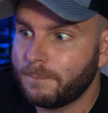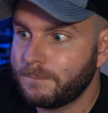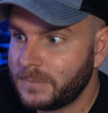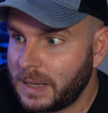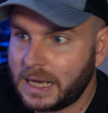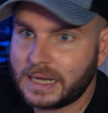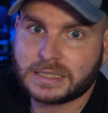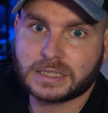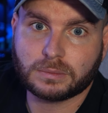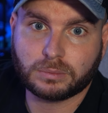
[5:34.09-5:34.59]

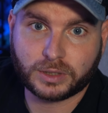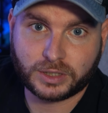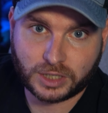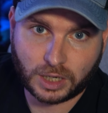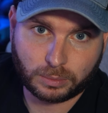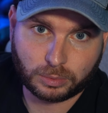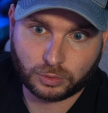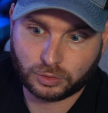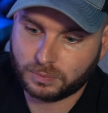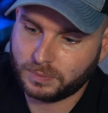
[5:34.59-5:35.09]
possibly
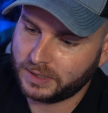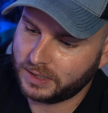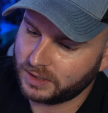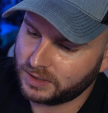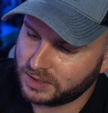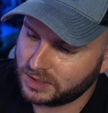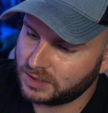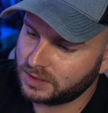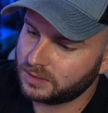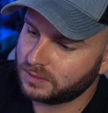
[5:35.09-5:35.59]
doubled,
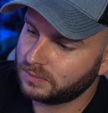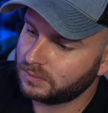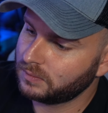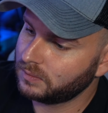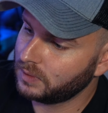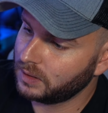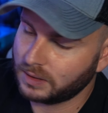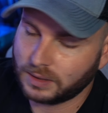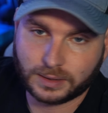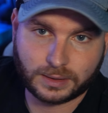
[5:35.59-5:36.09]
because
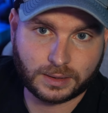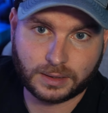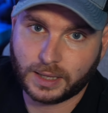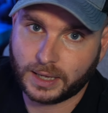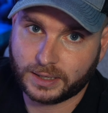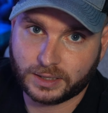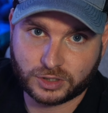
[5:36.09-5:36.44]
that